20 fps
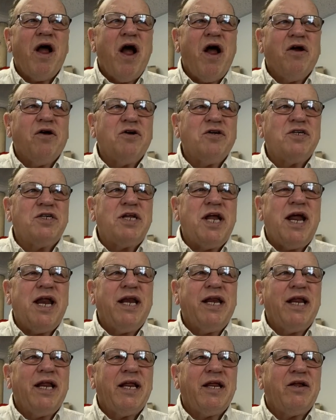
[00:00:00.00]

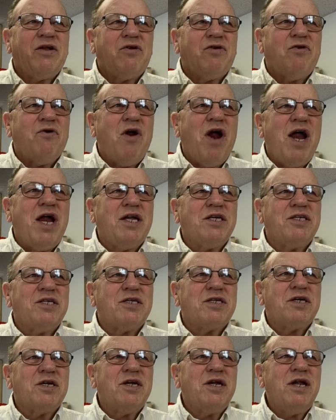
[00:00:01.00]
understanding
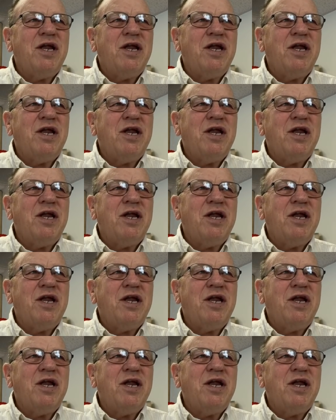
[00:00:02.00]
Christ